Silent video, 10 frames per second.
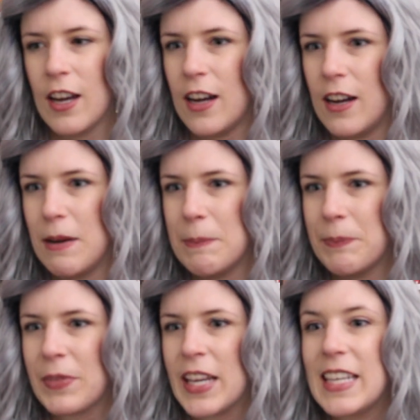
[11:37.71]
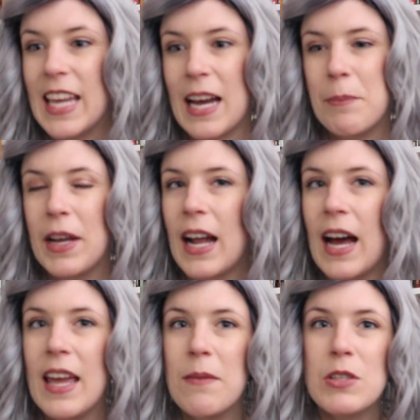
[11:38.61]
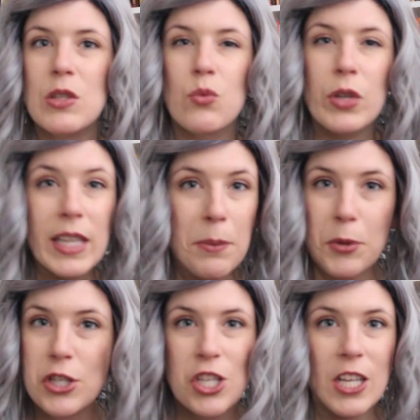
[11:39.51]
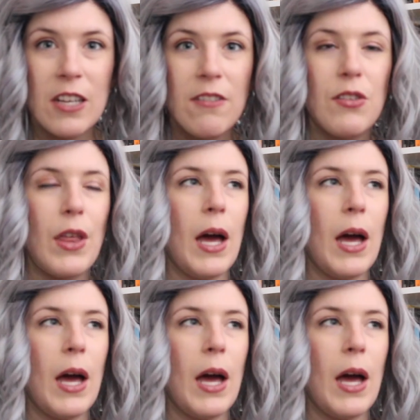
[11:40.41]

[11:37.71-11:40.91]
Um, yeah, but I am just really appreciative